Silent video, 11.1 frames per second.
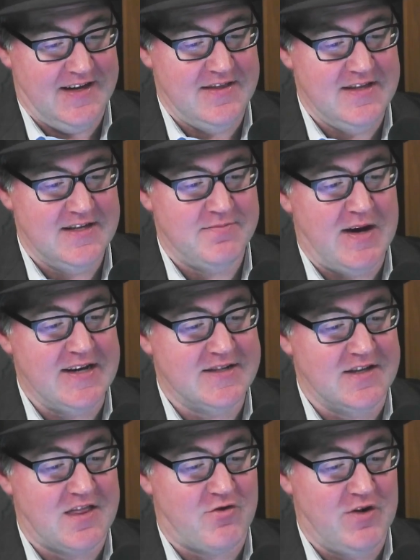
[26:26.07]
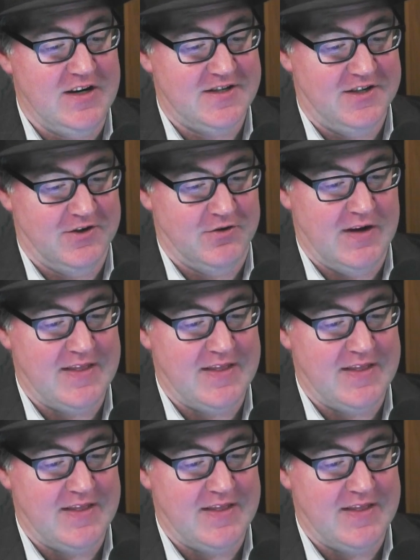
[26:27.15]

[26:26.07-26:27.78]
and this makes it three two,